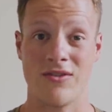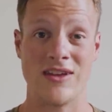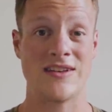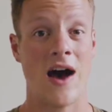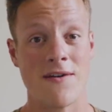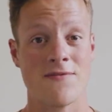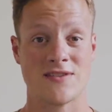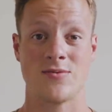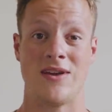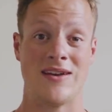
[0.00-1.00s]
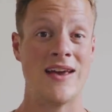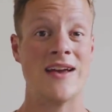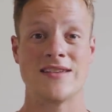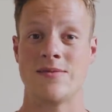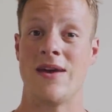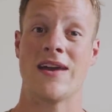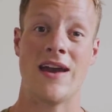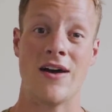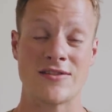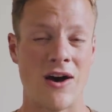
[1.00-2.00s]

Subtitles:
really tough for Sweden to make it out.